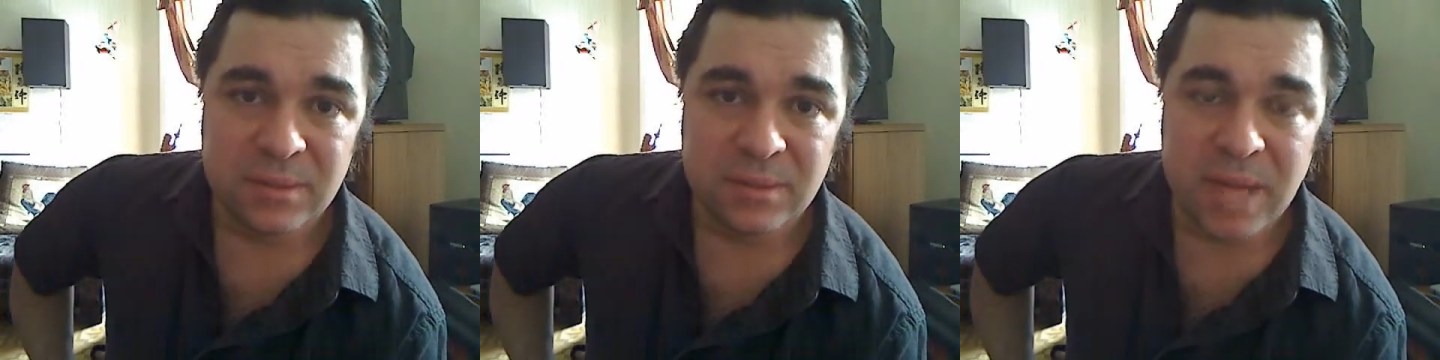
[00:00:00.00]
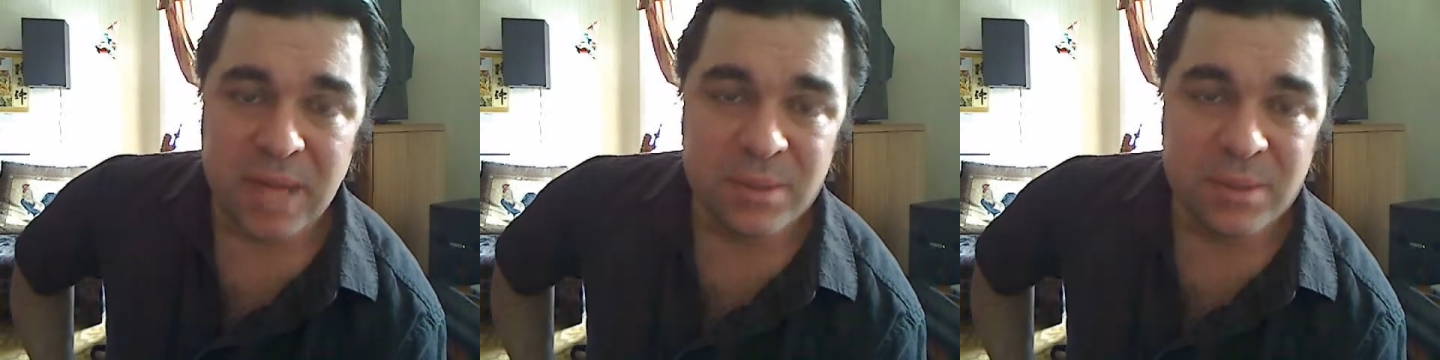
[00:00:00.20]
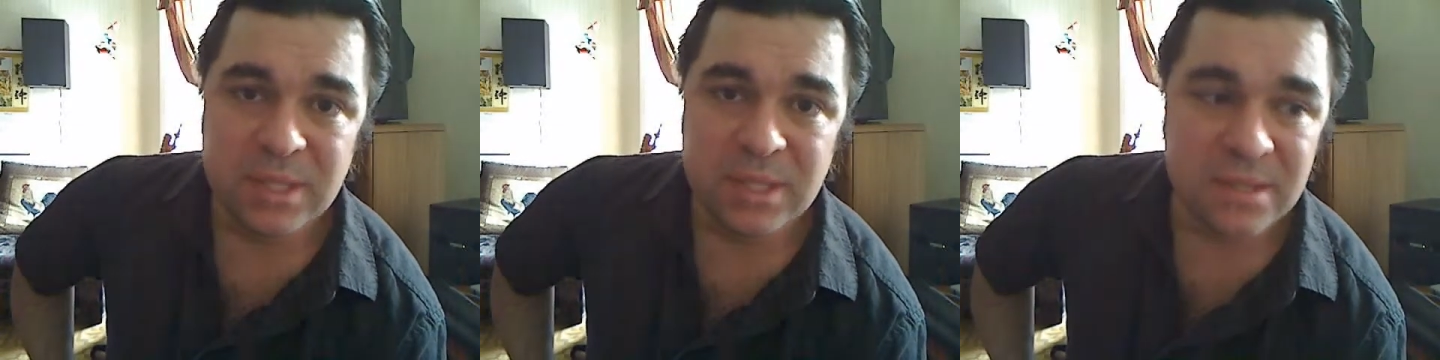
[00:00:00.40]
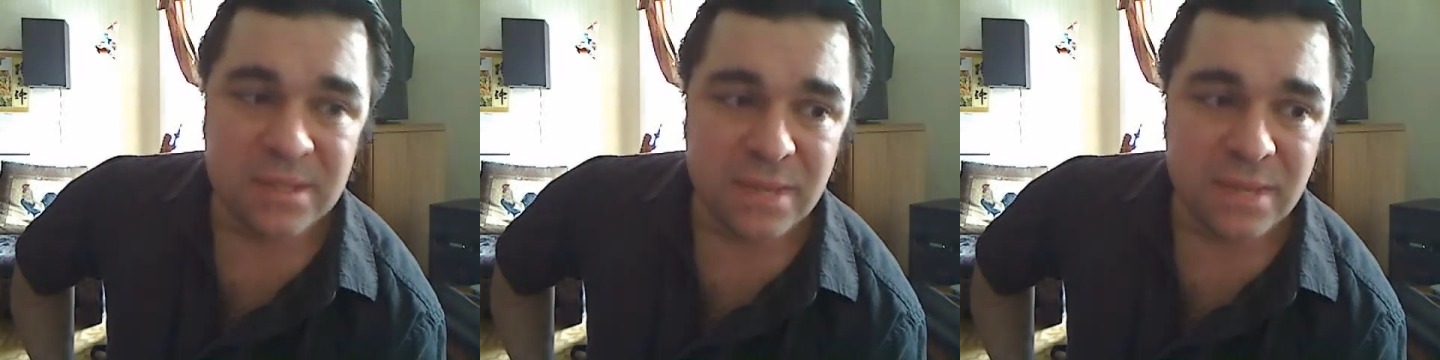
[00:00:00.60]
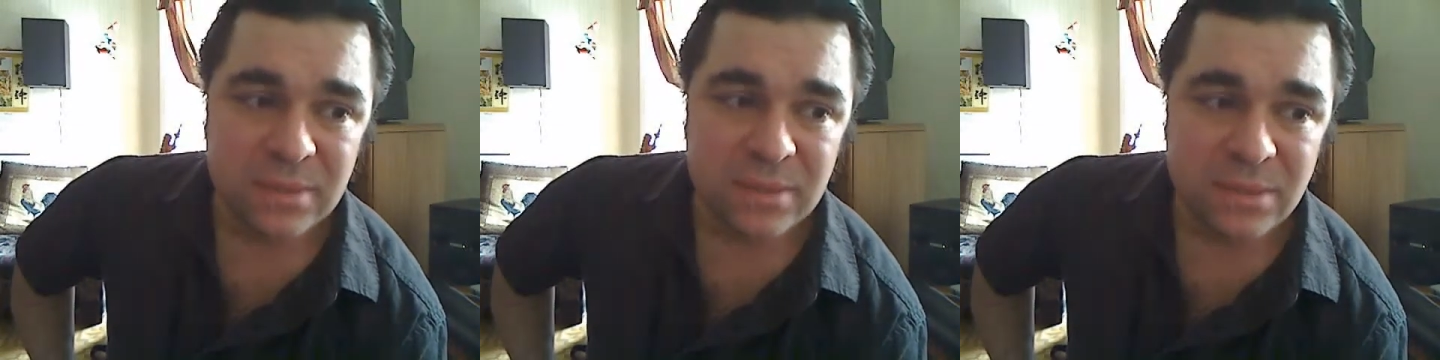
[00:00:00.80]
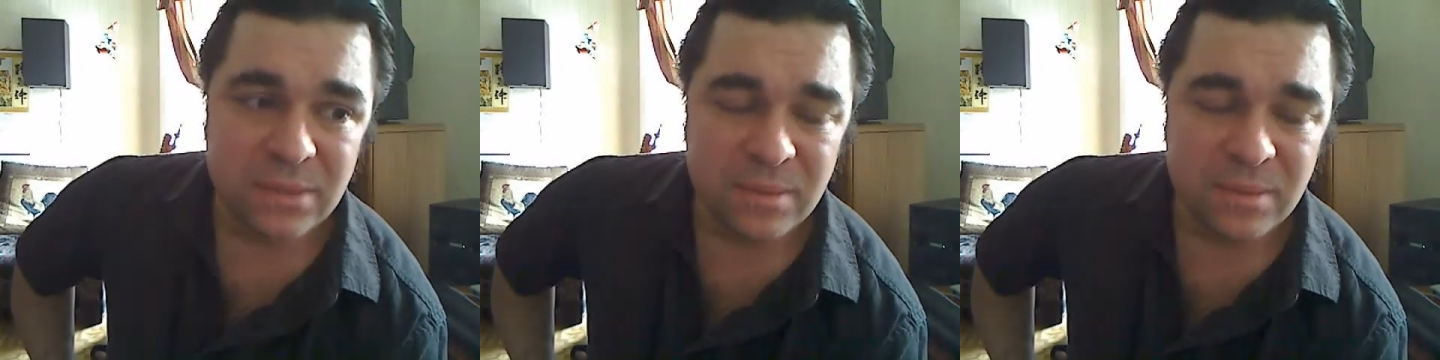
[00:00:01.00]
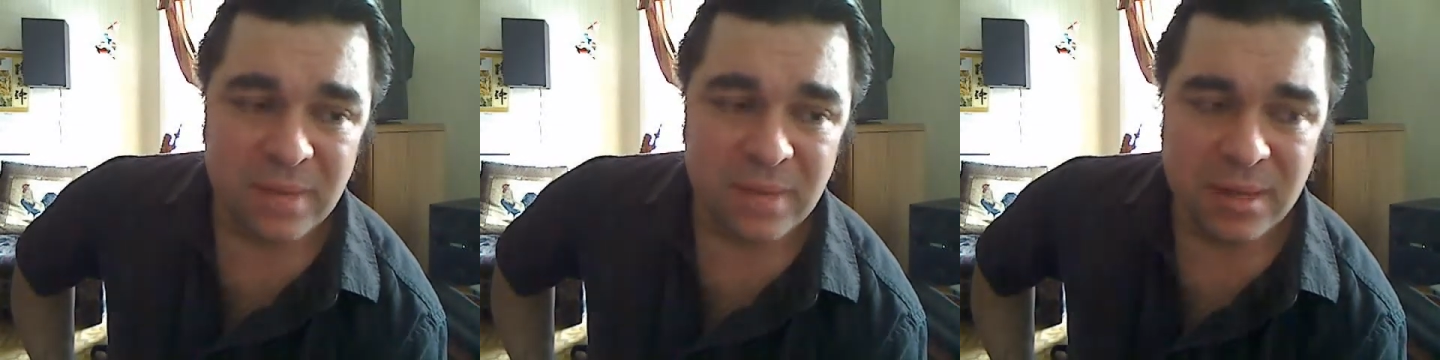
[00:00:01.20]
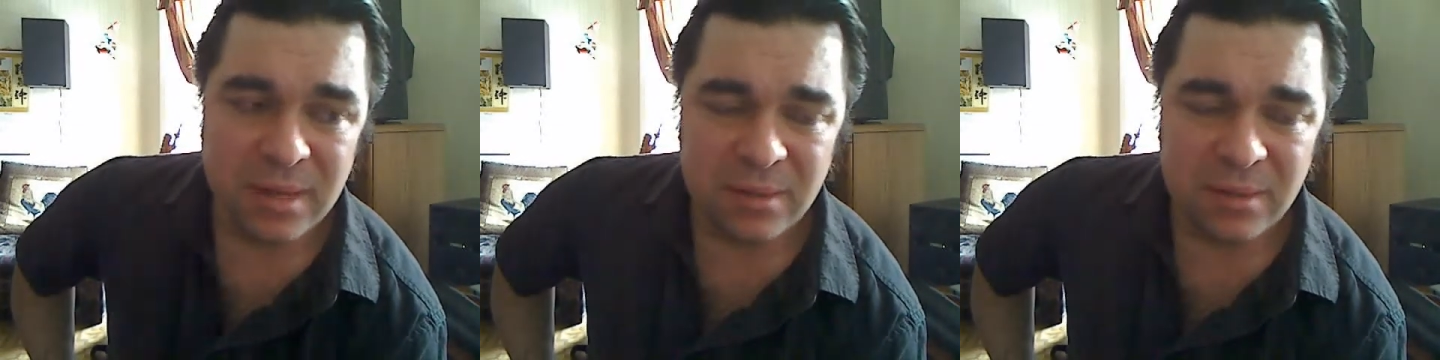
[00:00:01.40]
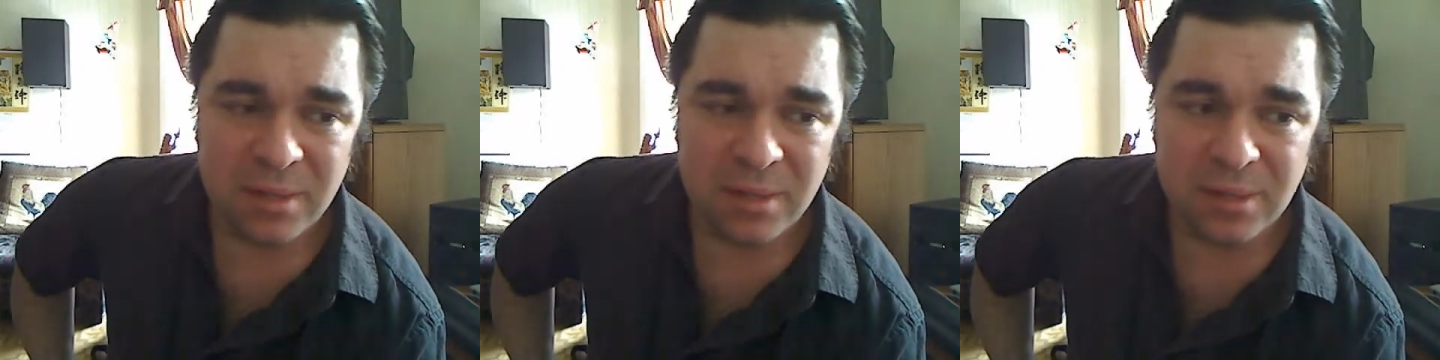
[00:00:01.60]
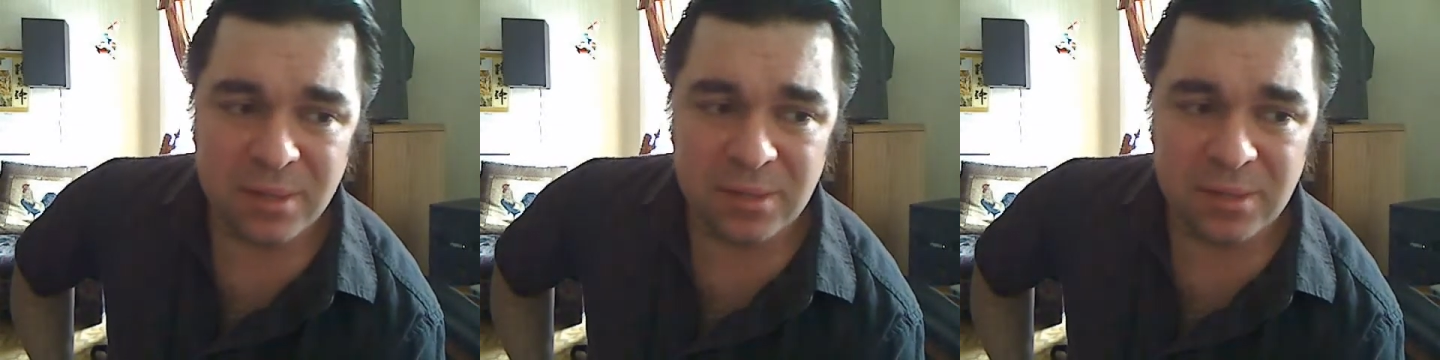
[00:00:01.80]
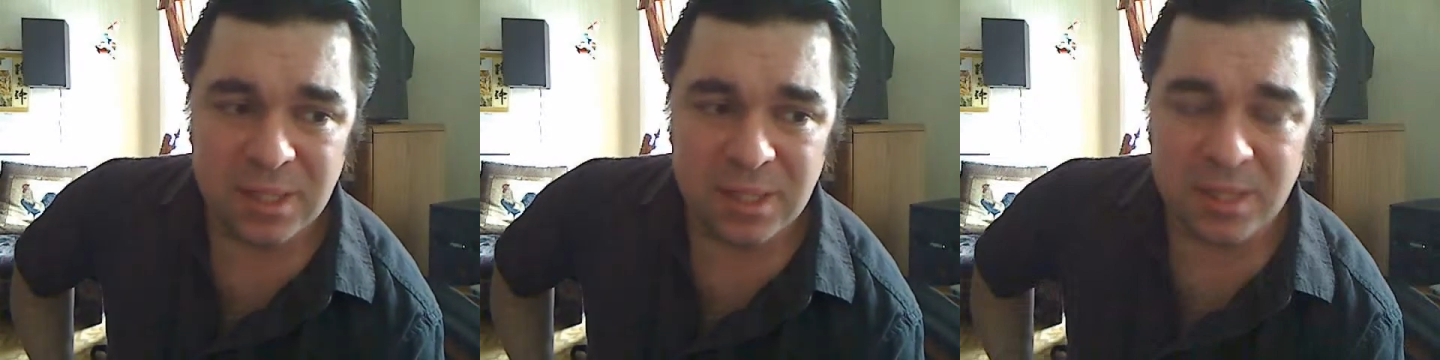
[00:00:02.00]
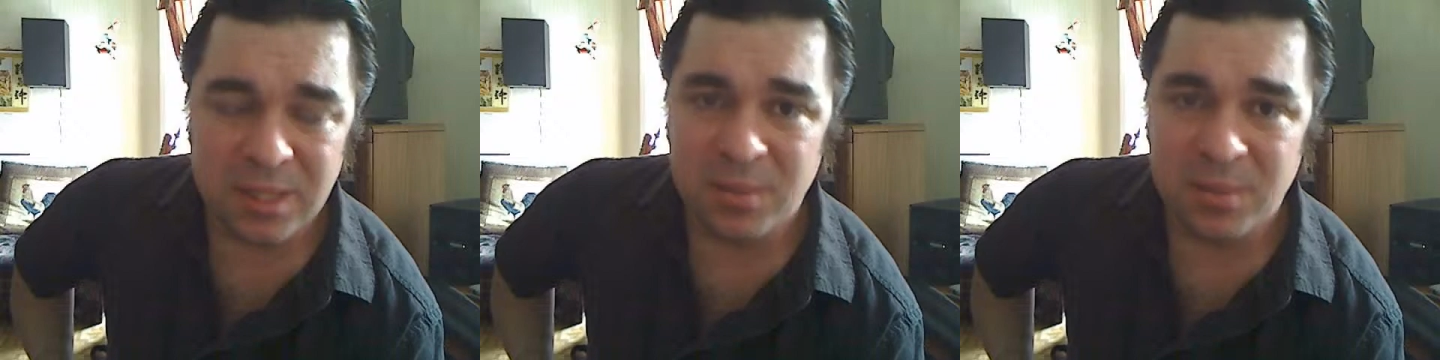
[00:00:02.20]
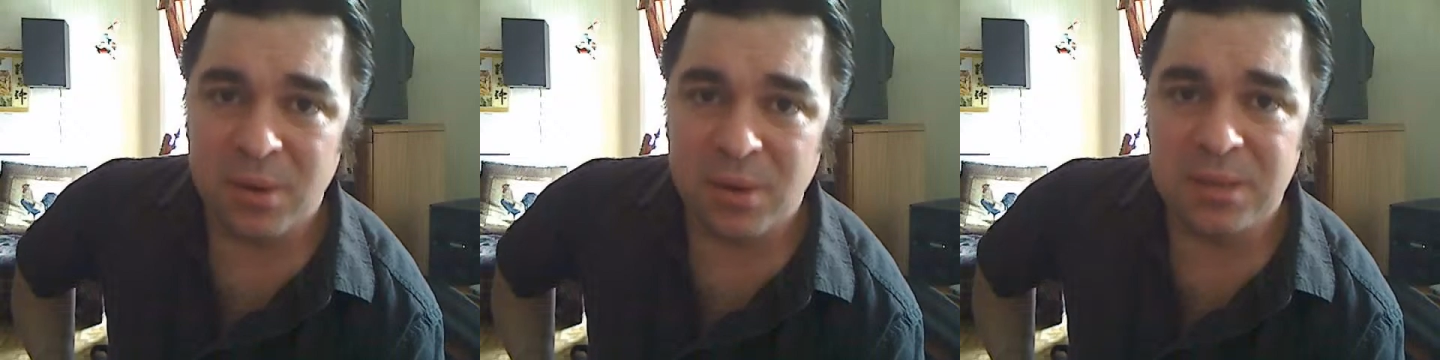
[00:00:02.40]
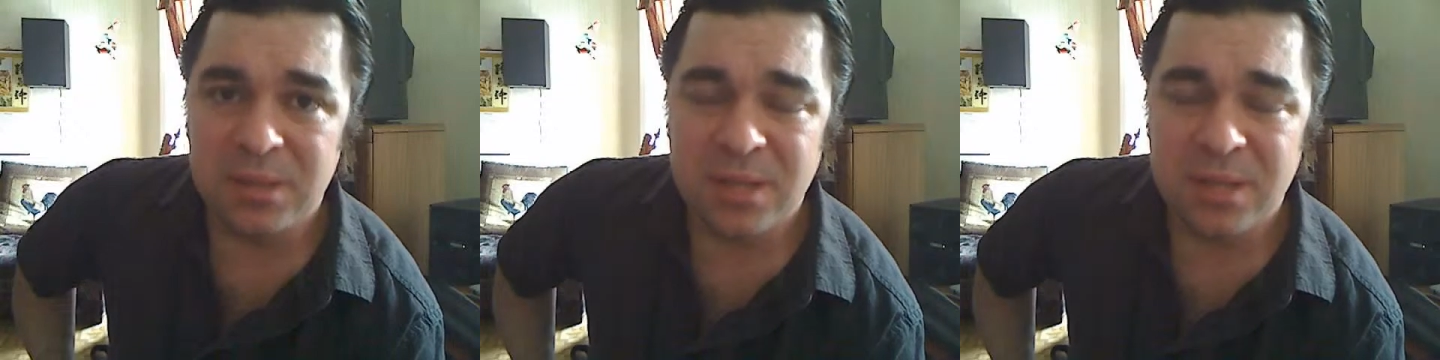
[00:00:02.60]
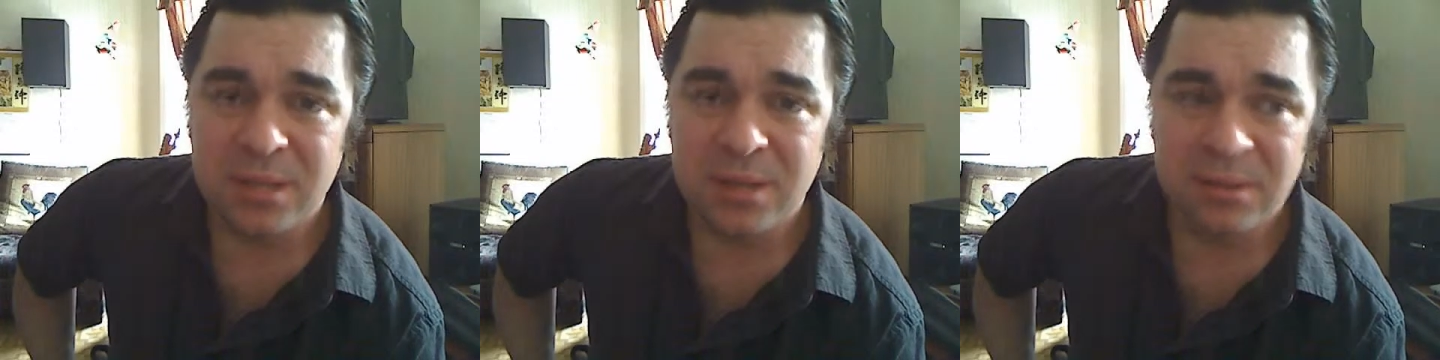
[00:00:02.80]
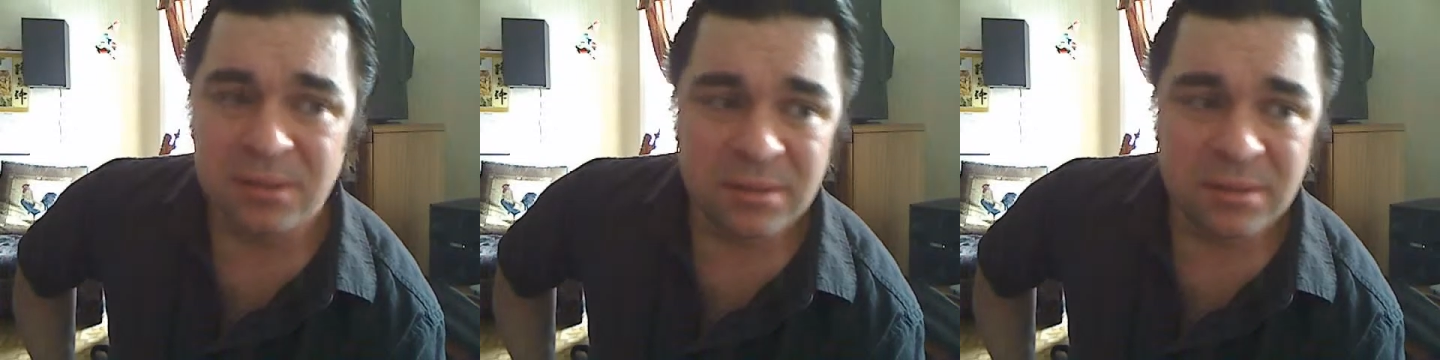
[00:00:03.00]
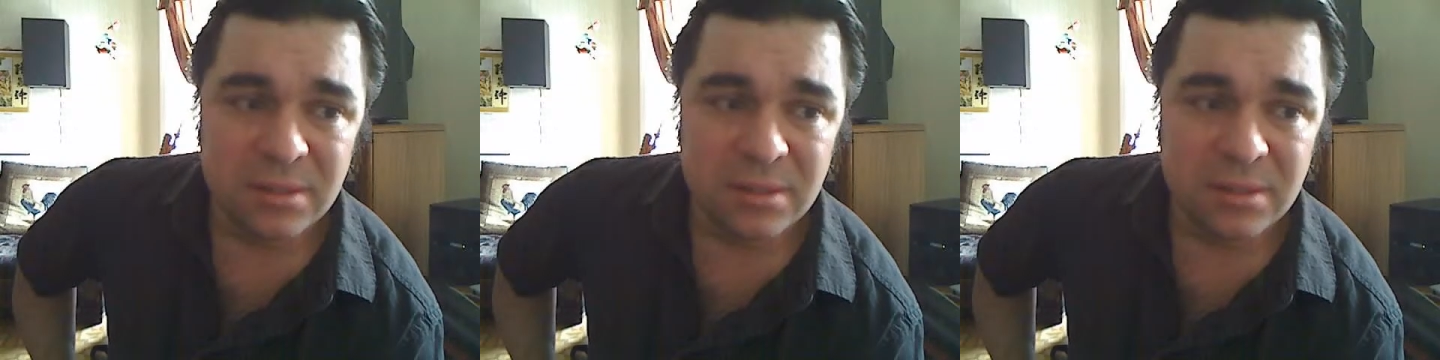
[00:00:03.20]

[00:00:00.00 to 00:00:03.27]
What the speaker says: I was content with growing my hair long, getting a ponytail,